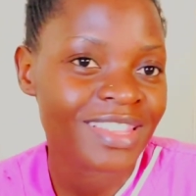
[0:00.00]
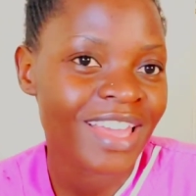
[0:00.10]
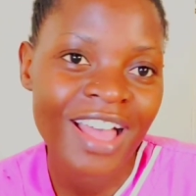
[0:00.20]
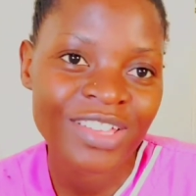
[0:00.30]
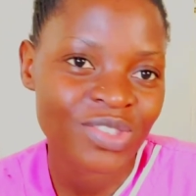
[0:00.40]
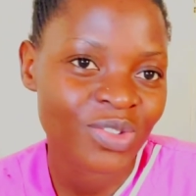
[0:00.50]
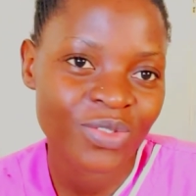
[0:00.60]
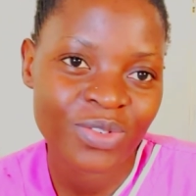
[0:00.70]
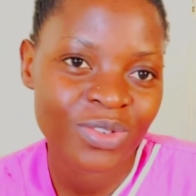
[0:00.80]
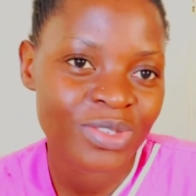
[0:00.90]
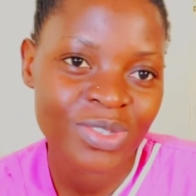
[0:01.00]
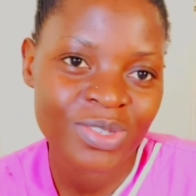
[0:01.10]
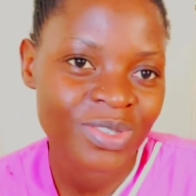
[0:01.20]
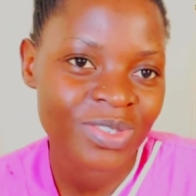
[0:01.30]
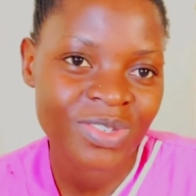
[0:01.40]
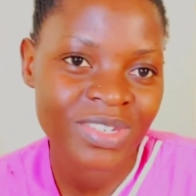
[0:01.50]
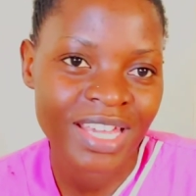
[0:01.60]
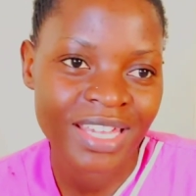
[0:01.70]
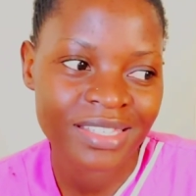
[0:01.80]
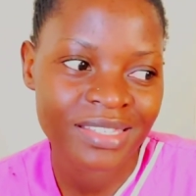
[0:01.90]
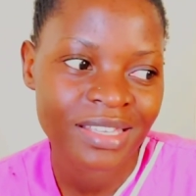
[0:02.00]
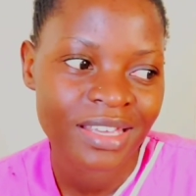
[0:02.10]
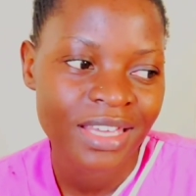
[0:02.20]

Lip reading: They are so nice.